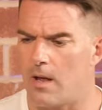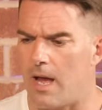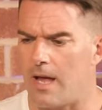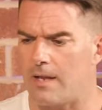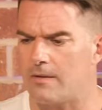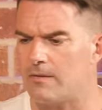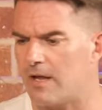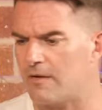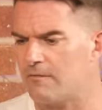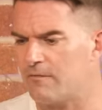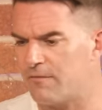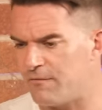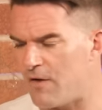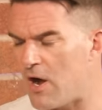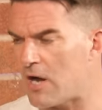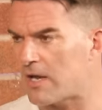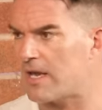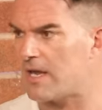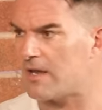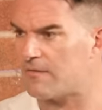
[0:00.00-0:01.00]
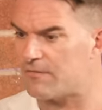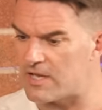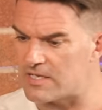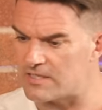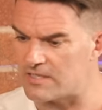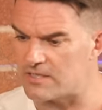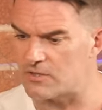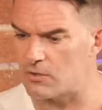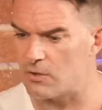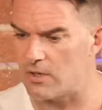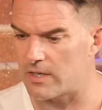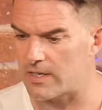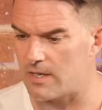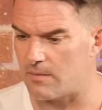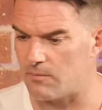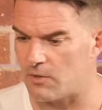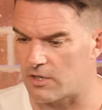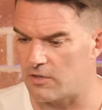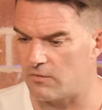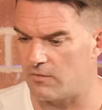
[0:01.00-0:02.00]
And fuck it. If this is all I
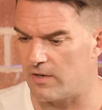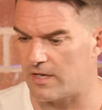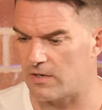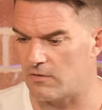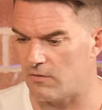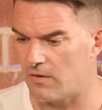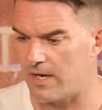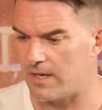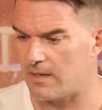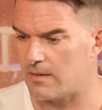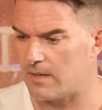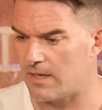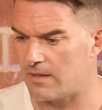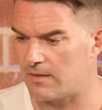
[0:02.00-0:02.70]
get in my career, great.